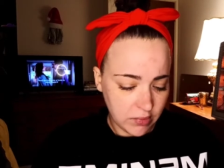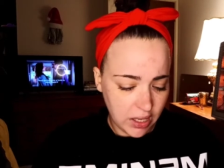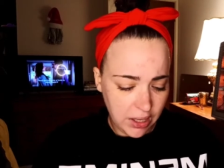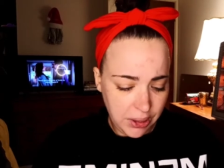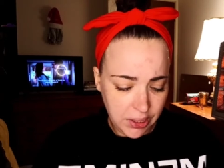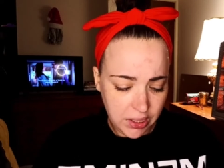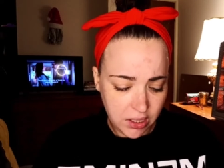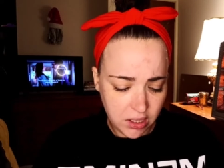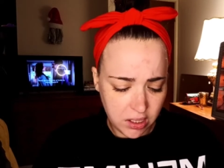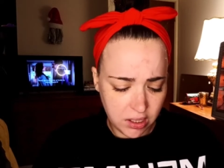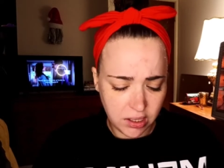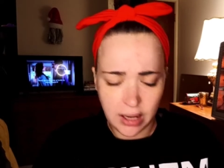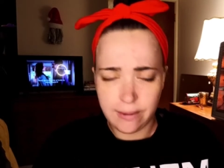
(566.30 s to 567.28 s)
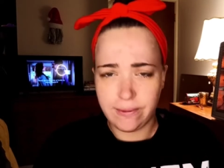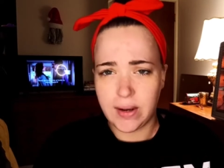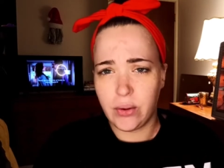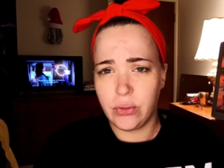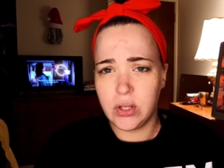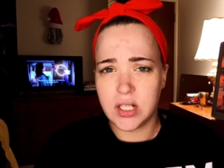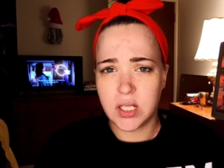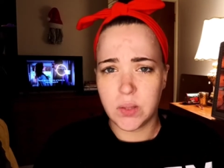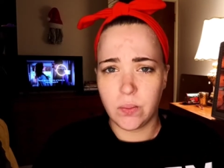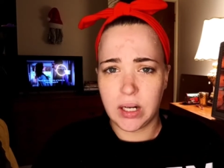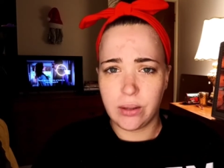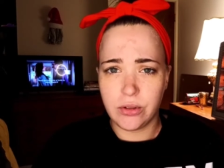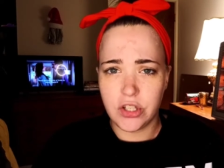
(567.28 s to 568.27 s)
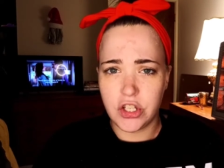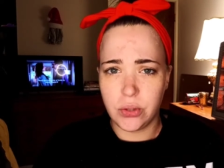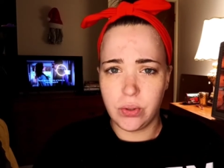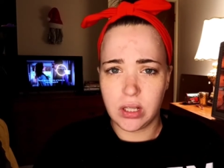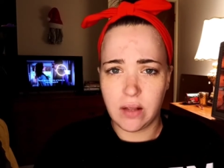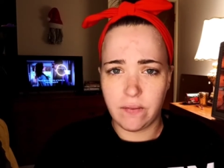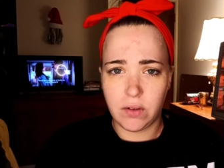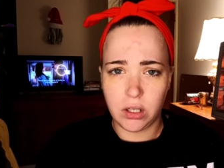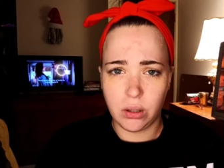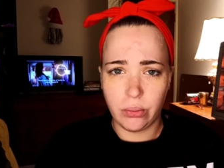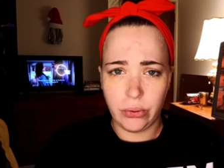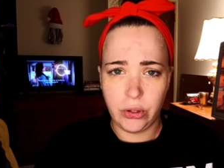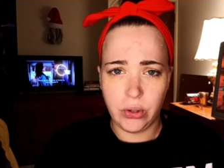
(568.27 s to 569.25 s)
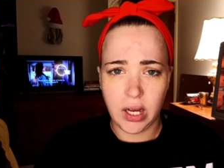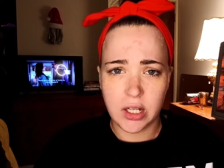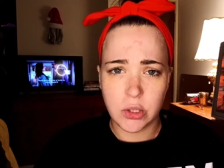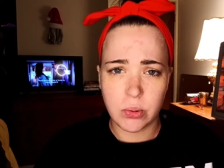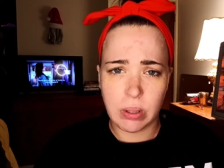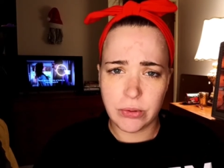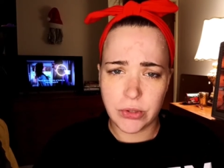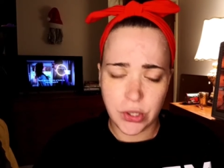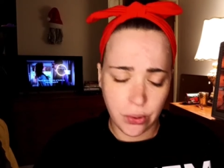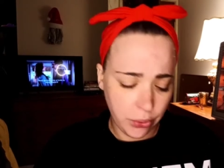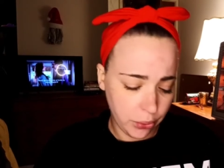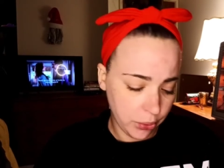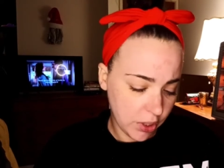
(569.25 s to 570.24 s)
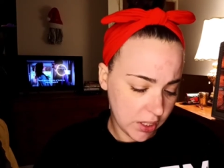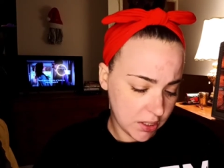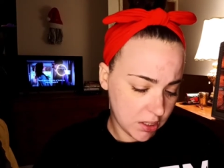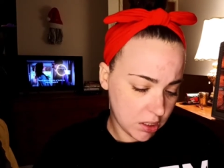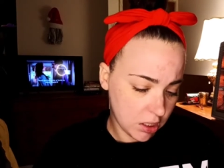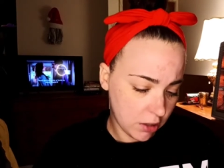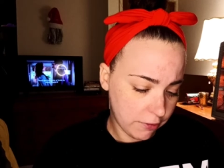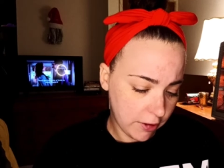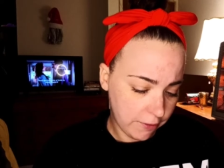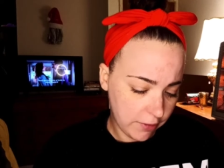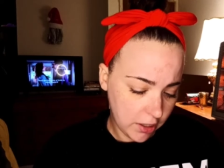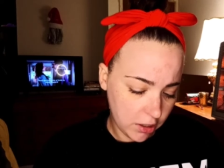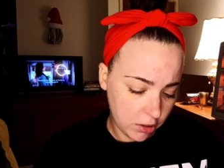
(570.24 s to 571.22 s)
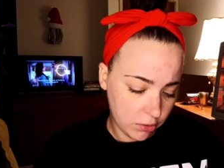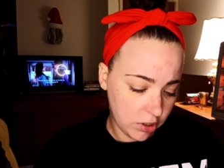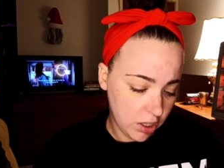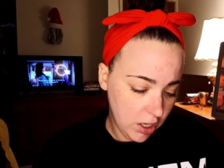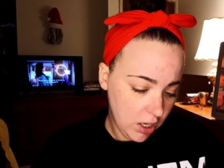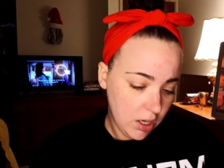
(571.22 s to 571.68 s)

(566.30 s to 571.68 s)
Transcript: I think I found this when I was doing that video with you guys when I was going through that stuff I found.